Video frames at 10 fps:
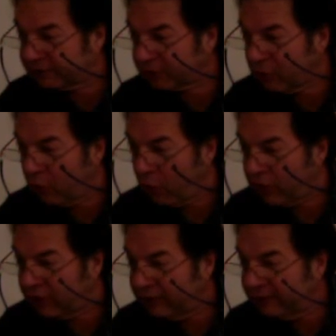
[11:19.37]

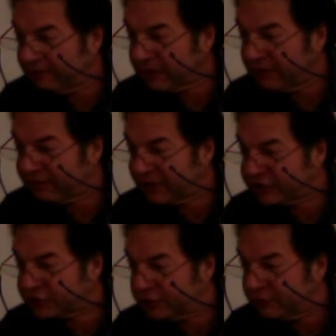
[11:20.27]
or if I
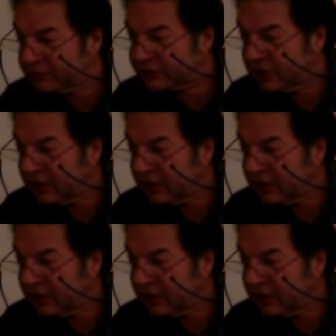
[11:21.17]
choose,